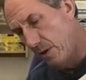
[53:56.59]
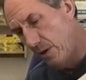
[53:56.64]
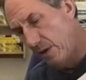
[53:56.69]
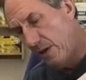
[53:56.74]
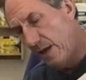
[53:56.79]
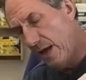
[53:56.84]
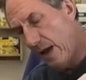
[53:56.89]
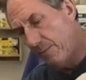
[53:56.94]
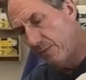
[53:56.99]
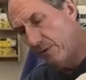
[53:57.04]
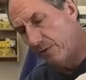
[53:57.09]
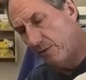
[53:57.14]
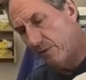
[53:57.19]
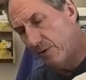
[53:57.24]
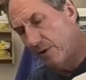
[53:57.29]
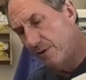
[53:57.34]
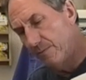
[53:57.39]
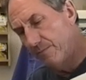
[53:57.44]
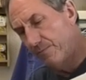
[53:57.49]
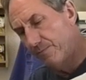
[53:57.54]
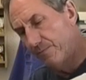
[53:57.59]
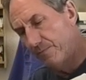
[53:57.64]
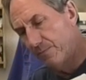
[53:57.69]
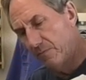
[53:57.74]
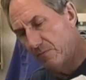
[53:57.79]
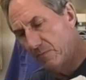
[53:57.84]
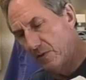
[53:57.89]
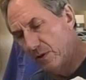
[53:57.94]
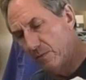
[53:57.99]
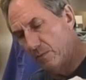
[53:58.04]
cabinetry
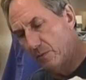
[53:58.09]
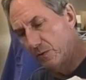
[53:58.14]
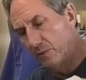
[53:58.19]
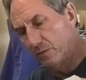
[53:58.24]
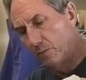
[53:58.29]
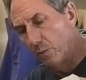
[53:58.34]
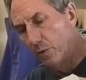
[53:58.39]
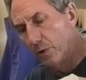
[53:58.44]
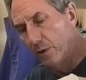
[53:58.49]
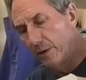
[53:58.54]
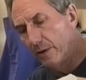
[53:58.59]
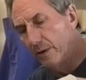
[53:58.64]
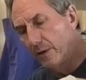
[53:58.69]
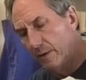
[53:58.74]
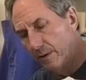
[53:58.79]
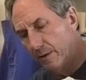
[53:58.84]
that was wood